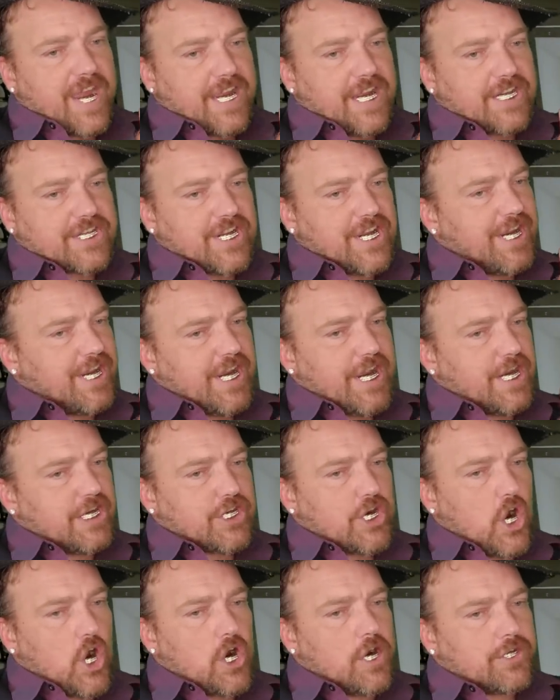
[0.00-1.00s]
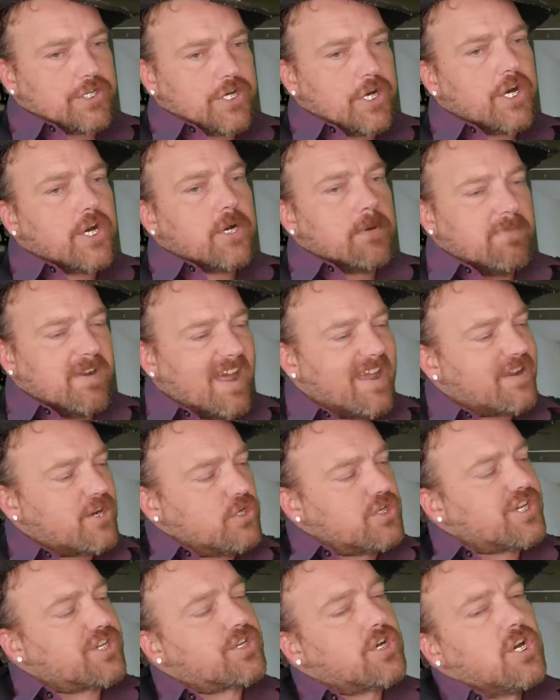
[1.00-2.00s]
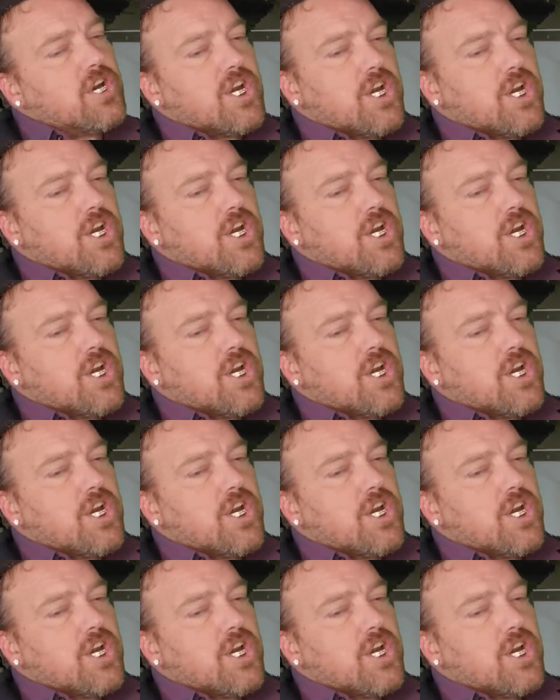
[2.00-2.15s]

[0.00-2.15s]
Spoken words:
It's it ain't a hard turn, but like you just